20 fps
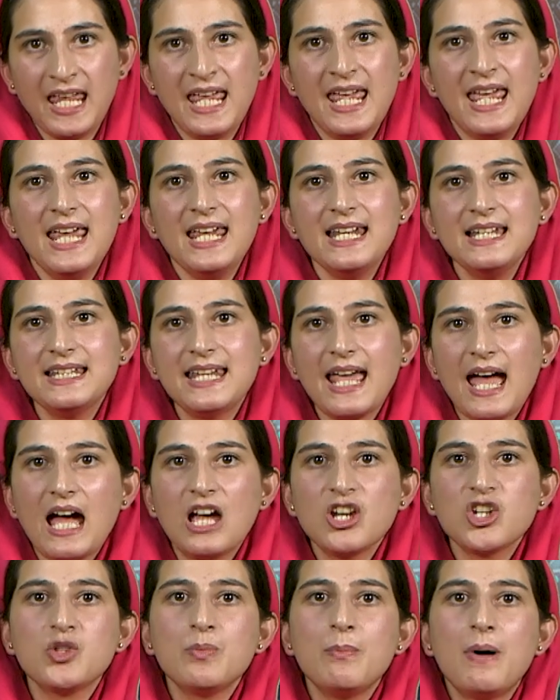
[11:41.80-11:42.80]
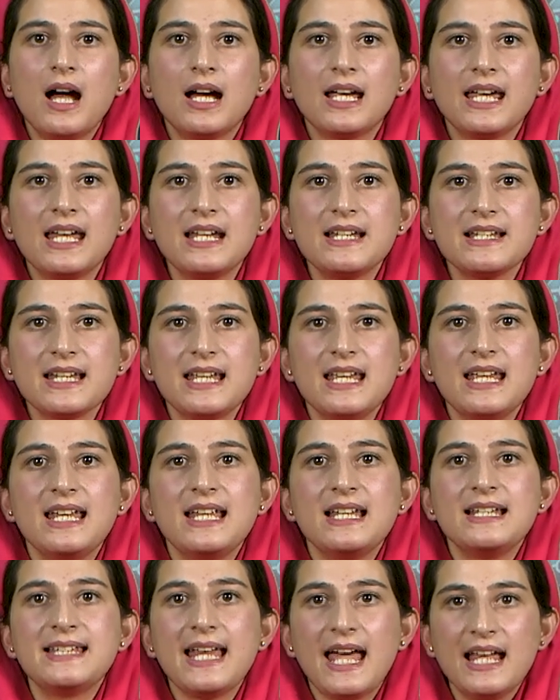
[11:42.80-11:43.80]
In cash market,
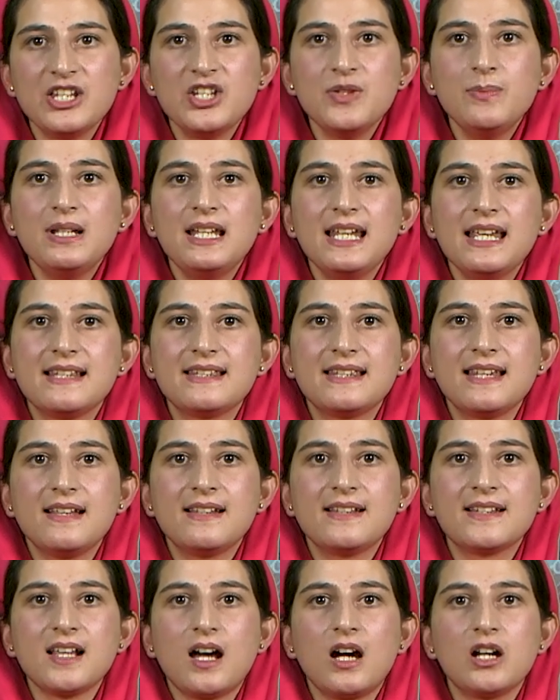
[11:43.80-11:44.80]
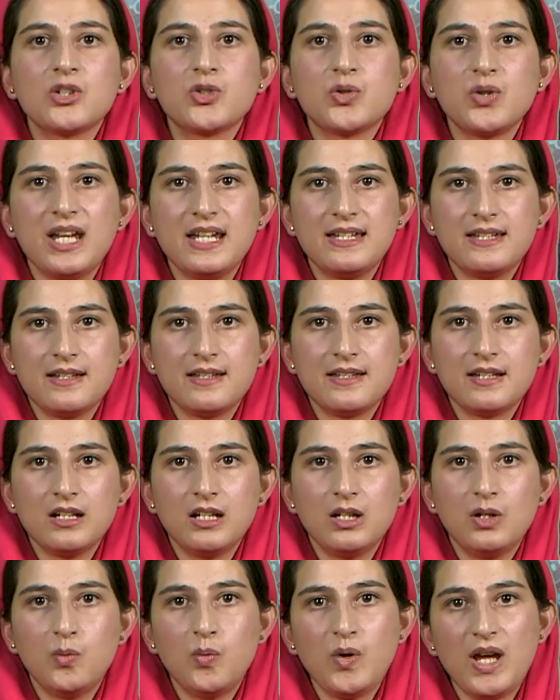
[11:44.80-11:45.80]
tangible assets are traded,
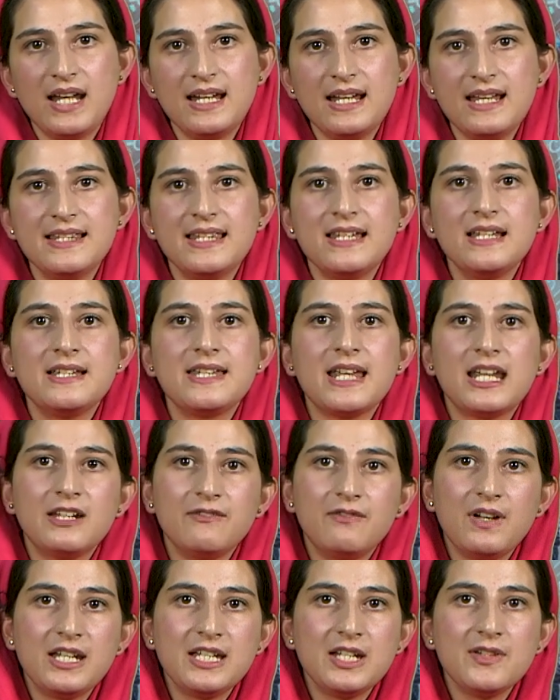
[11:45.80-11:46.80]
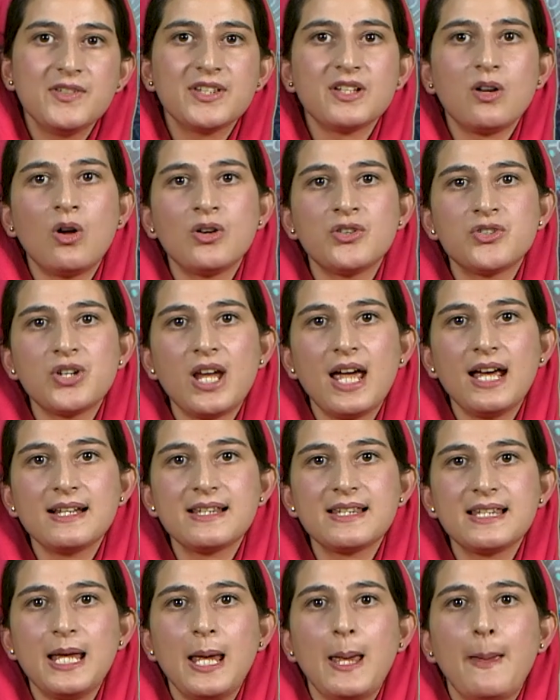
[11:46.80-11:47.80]
whereas in derivatives
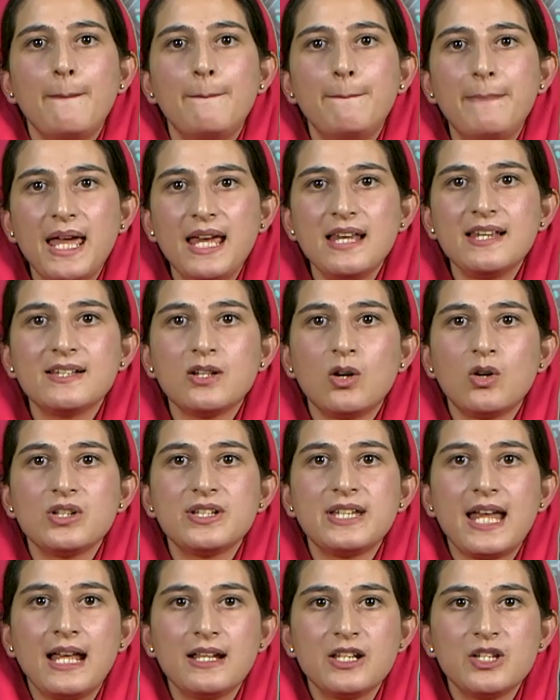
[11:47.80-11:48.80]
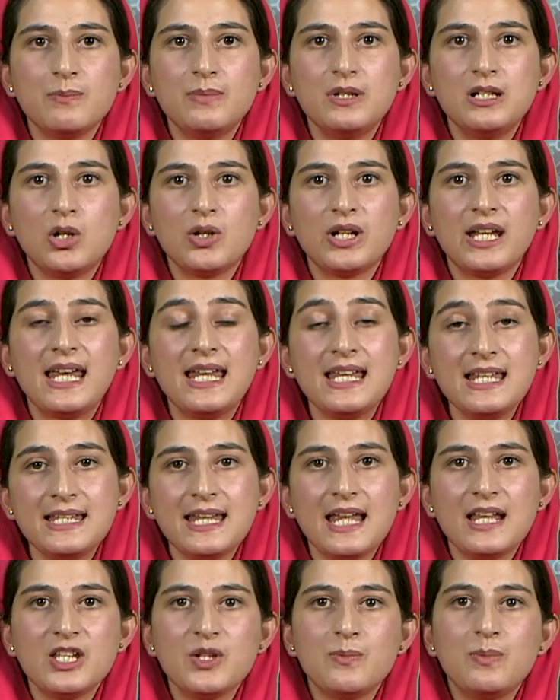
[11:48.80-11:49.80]
contracts, based on tangible or
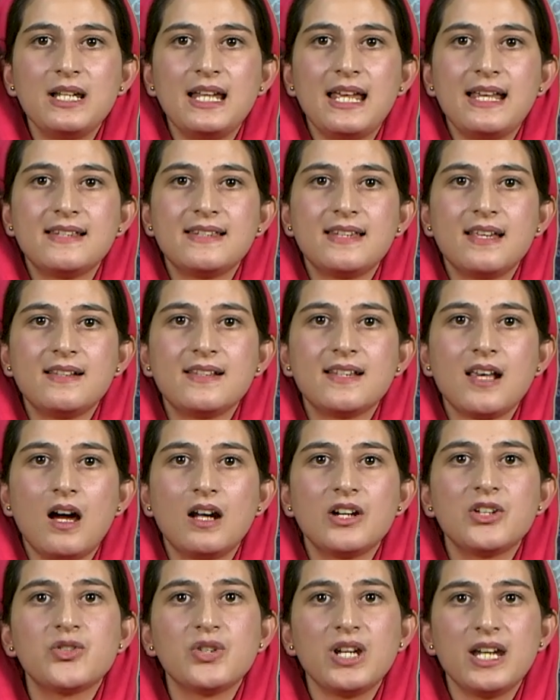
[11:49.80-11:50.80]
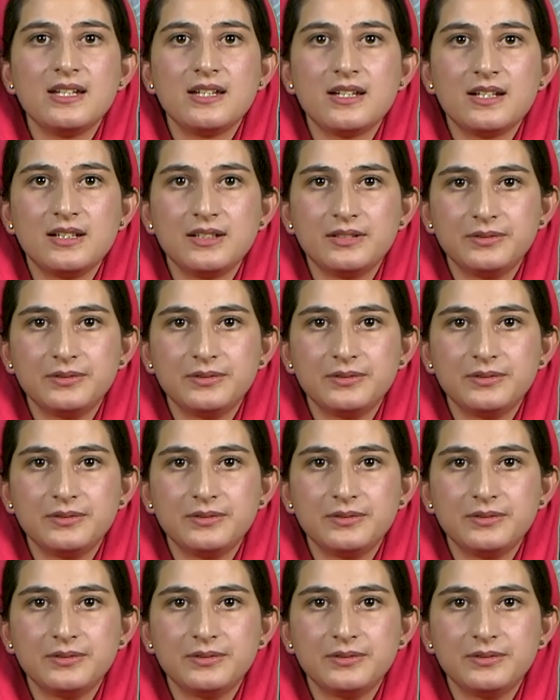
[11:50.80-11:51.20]
intangible assets are traded.